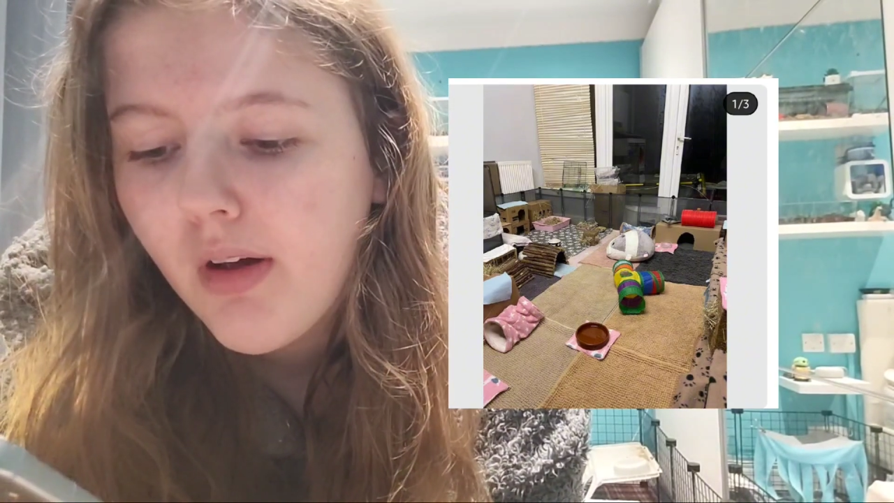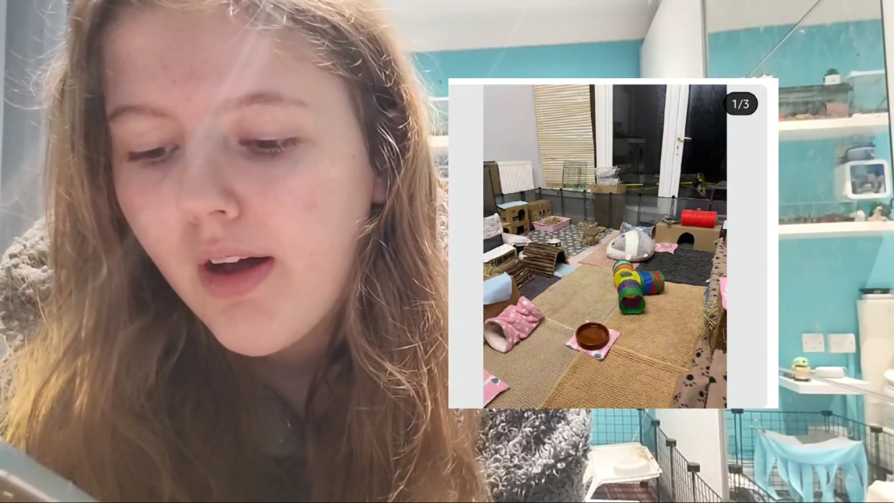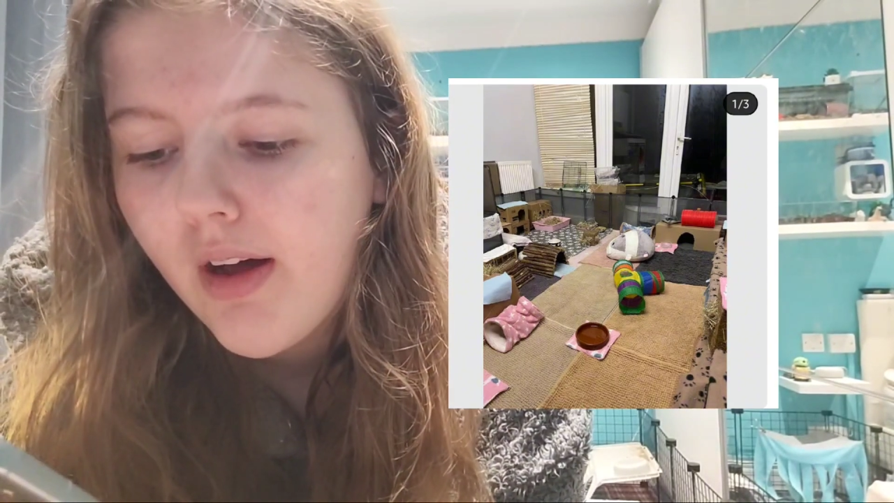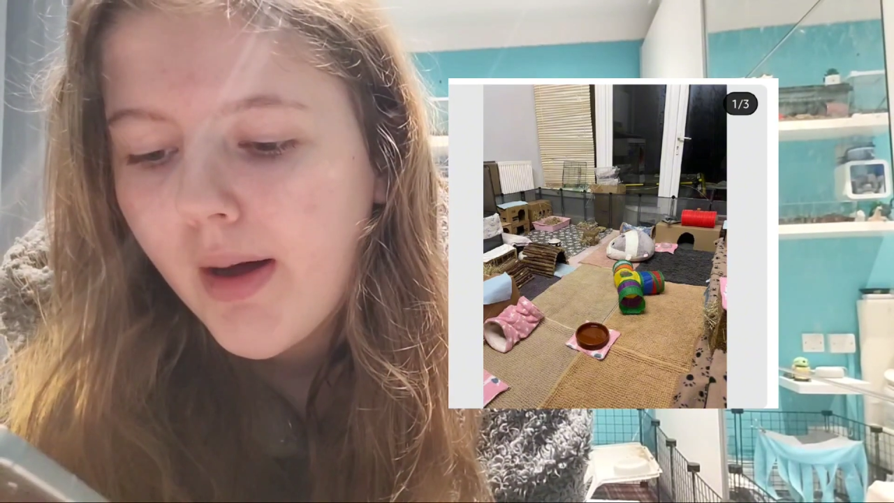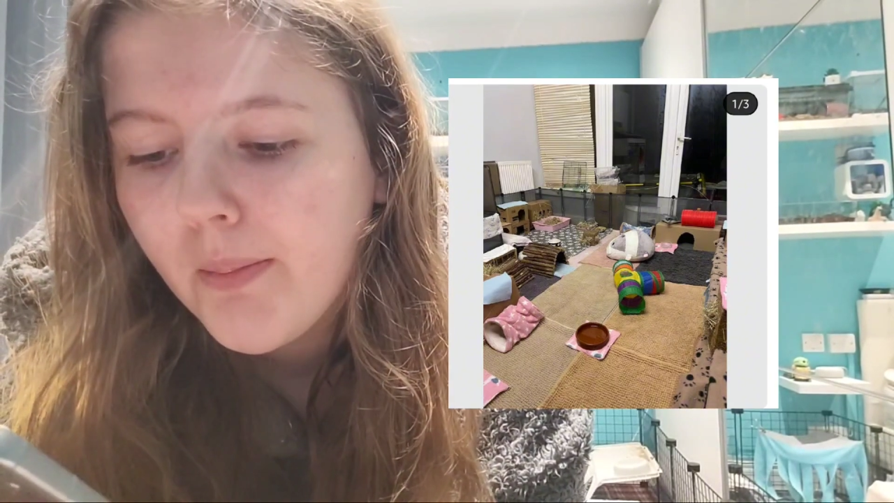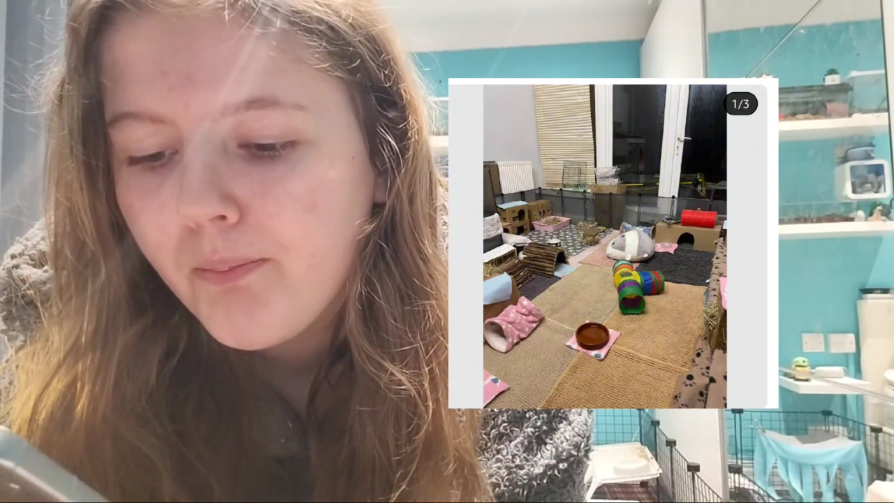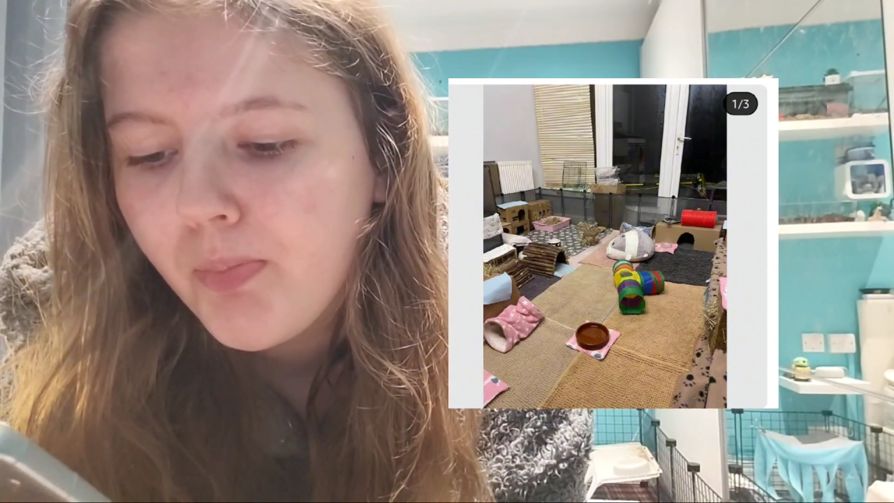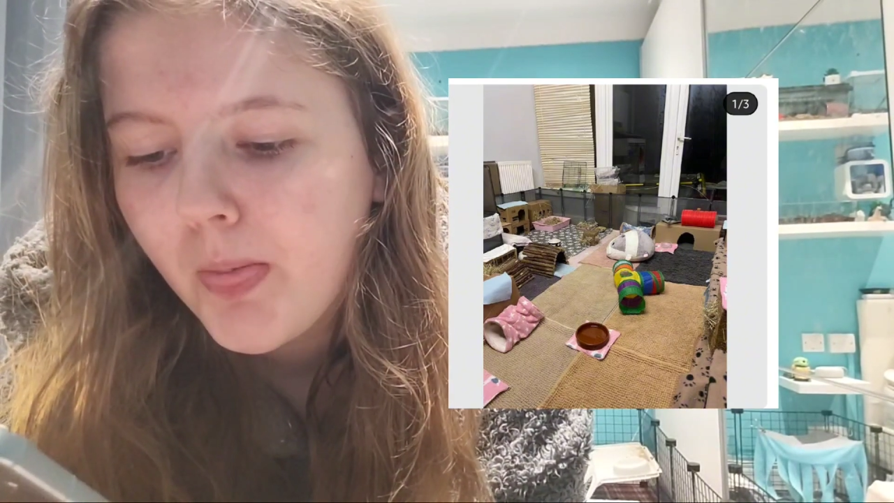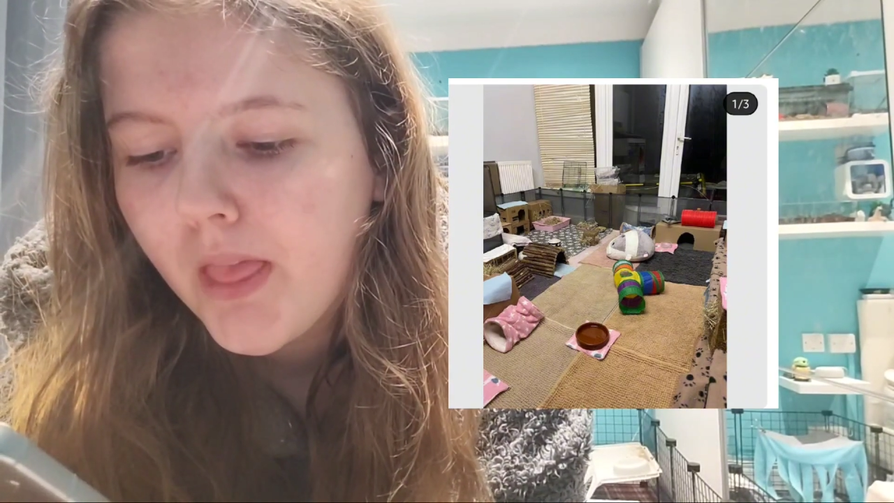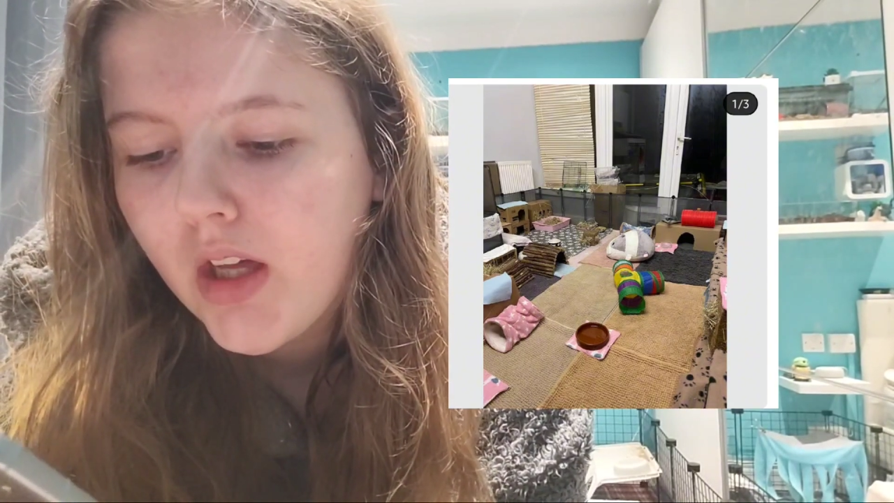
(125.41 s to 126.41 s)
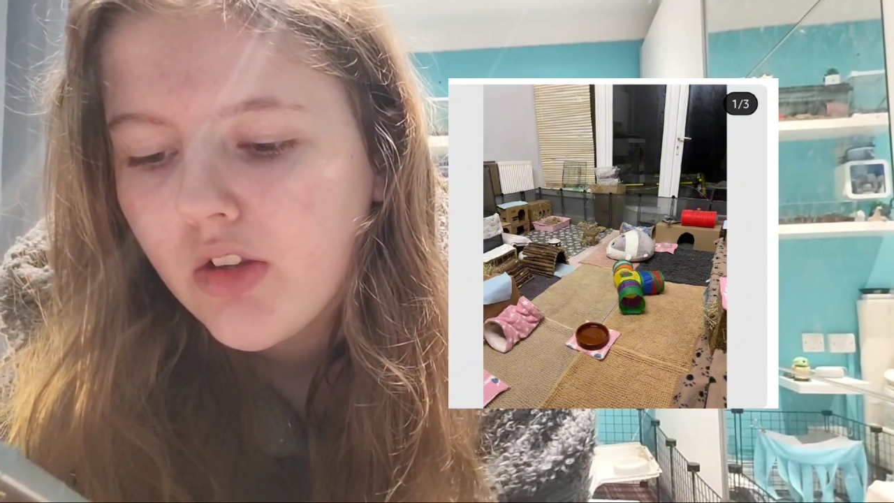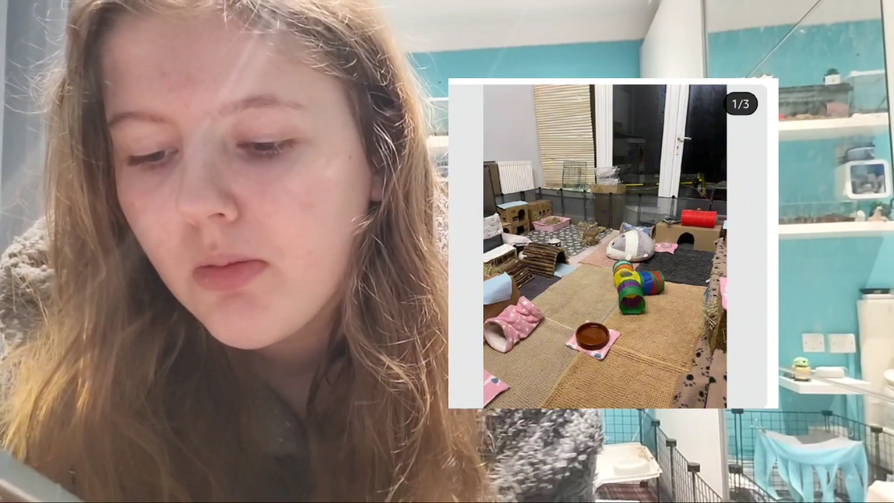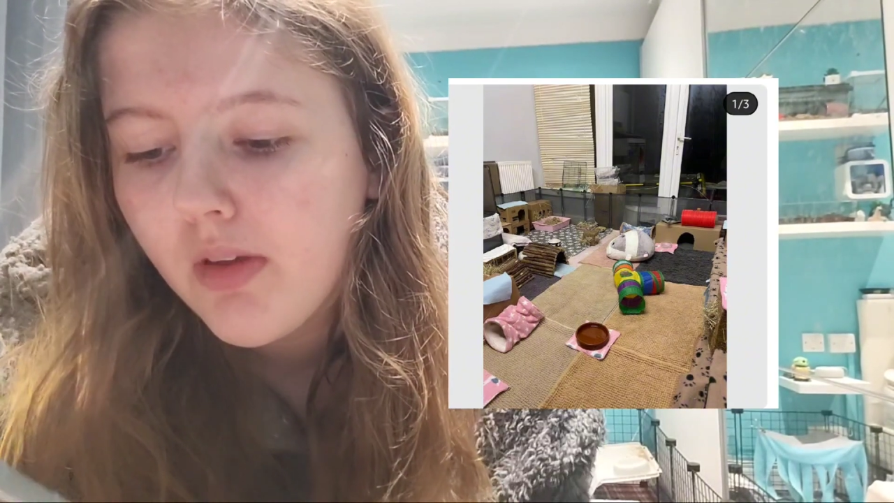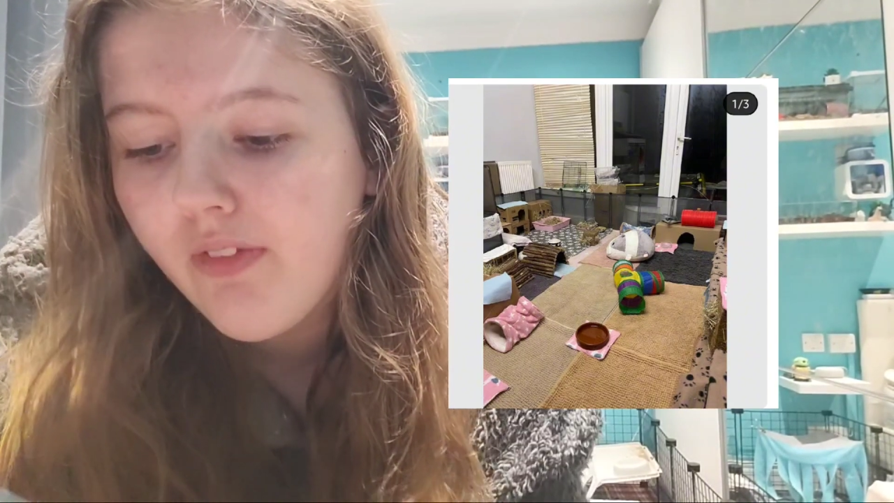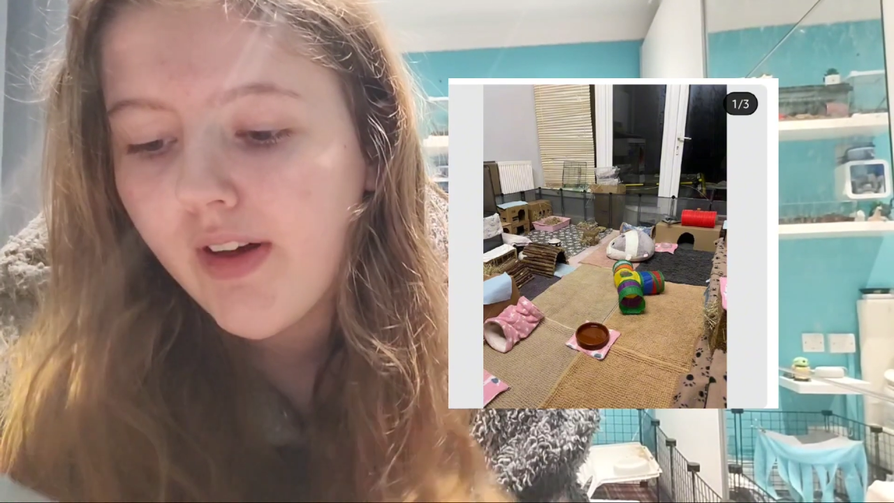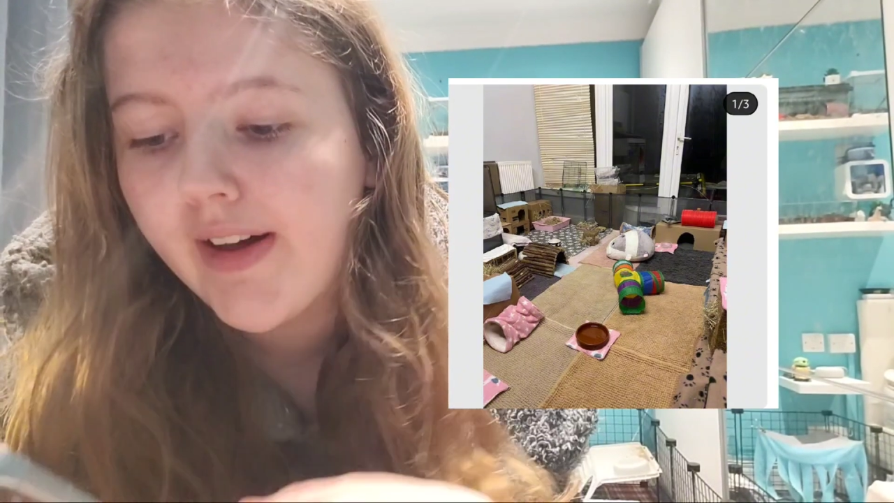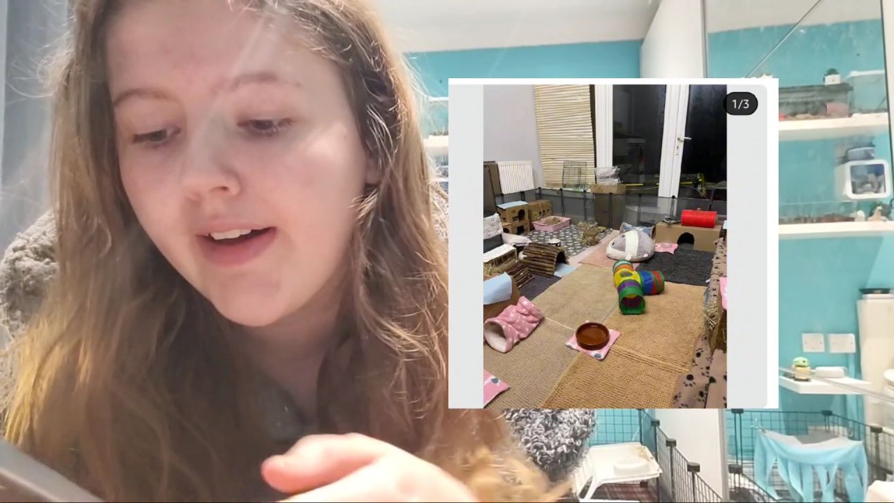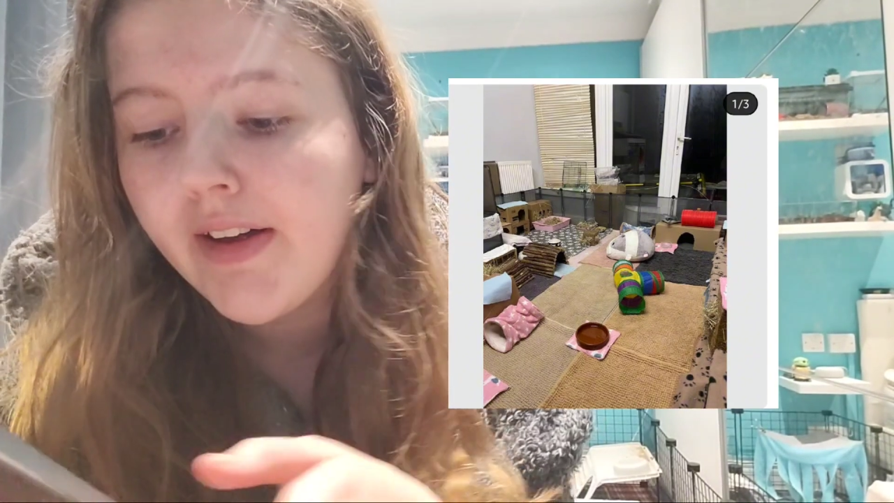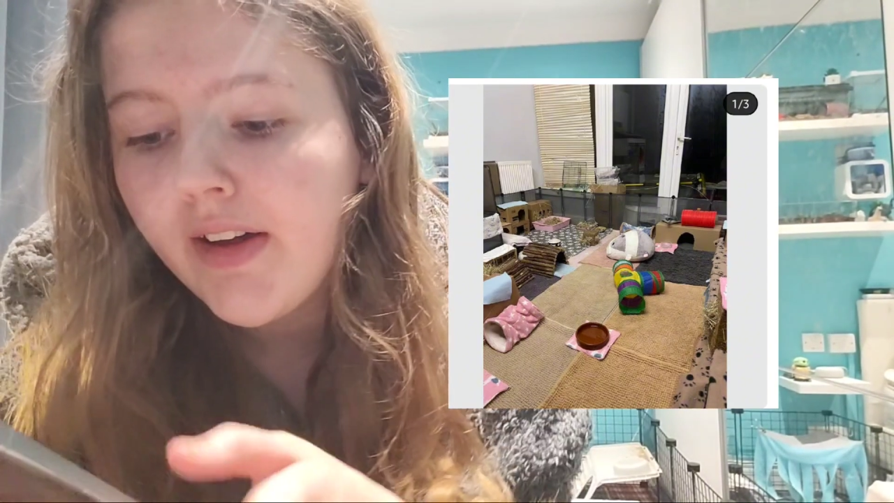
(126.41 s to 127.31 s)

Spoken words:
to be fair.